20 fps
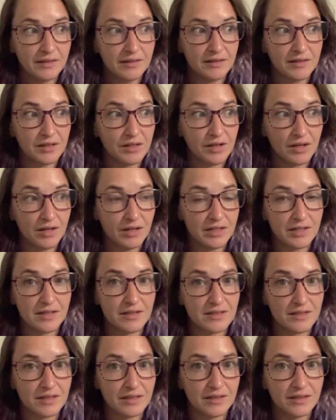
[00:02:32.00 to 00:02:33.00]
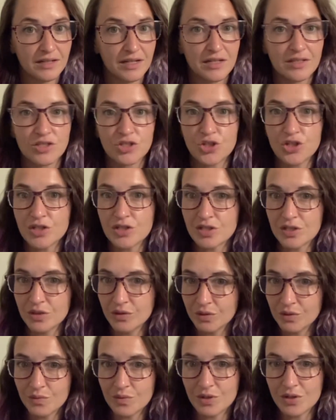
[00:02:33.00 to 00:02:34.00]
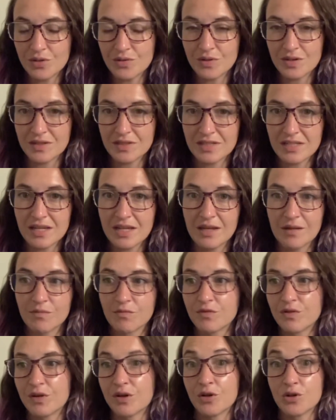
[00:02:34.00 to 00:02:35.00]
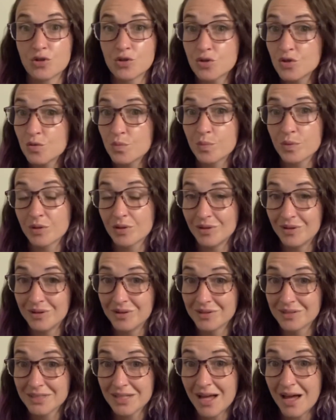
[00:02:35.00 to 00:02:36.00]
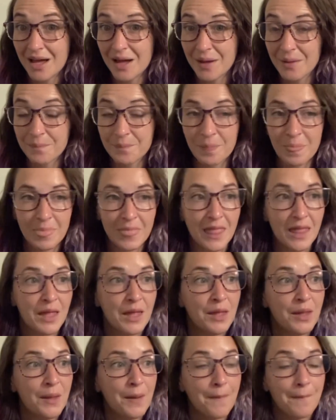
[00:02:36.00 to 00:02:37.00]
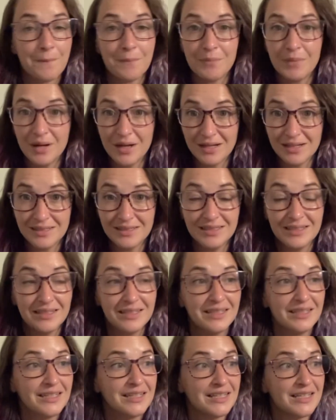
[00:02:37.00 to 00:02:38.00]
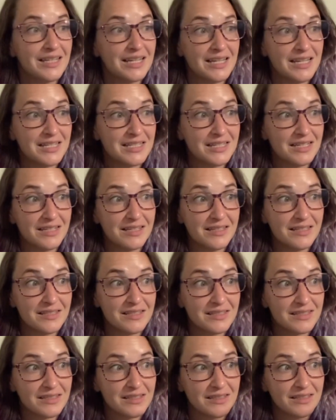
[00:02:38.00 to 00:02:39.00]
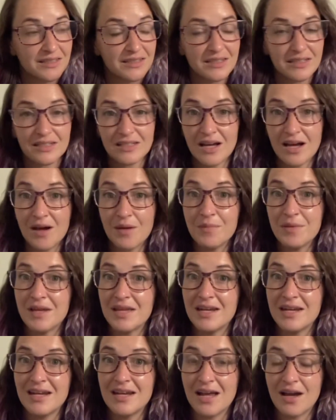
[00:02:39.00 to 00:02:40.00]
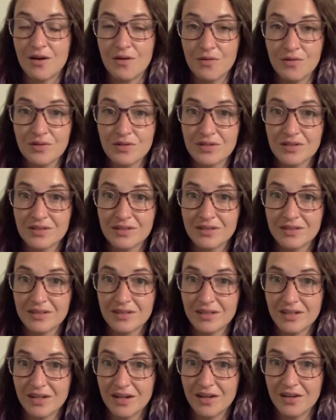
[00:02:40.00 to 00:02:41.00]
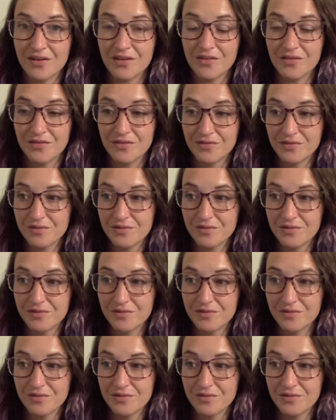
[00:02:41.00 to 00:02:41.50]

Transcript: The god isn't. And she's the only one who can see him for a super long time. But he does come in and out of